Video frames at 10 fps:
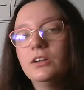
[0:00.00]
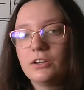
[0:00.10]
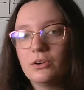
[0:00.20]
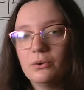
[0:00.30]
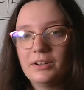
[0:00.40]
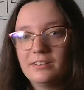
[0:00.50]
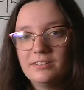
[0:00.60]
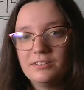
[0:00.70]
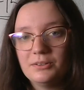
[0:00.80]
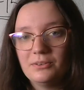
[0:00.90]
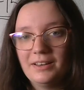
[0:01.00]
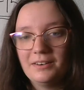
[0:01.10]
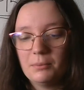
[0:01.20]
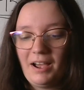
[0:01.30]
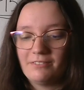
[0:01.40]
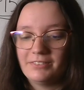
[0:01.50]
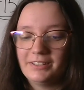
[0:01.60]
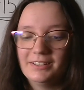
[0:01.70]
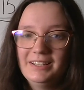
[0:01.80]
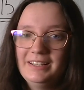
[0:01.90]
you're going to end up
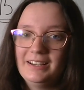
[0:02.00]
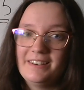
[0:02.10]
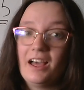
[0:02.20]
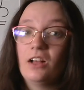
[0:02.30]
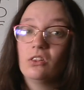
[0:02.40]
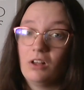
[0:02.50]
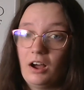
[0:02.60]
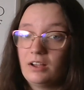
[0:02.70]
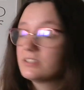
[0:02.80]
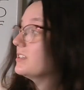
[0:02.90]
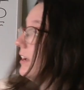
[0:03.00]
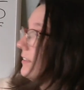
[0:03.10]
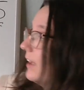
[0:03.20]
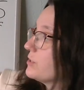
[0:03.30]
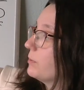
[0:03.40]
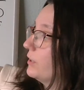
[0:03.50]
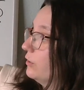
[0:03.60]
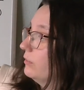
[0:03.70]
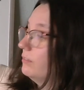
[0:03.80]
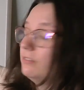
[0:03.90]
having a net loss, and that's where
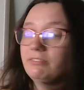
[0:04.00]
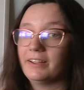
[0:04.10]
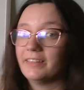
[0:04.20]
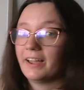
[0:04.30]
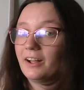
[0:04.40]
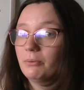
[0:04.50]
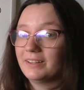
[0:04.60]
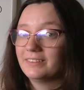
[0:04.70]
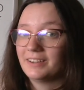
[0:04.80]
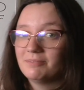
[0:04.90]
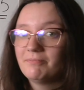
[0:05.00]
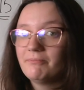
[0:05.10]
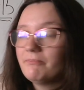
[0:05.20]
you'll find that out right there.